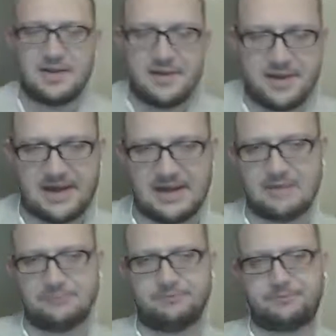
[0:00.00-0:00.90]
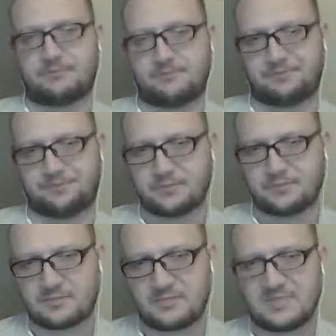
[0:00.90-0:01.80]
and
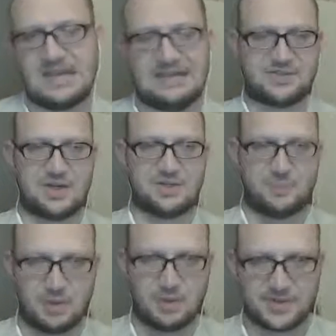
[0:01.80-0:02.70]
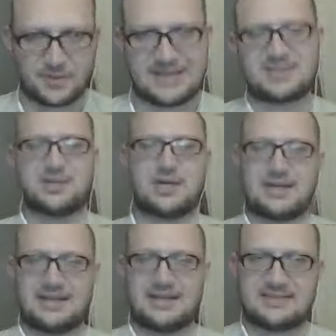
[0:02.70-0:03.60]
start to pull at the reins to try and get
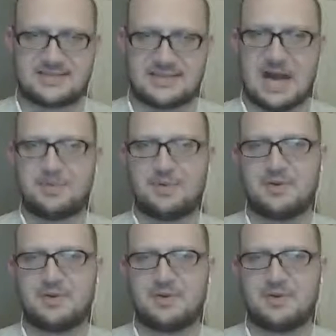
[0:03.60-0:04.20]
it to stop.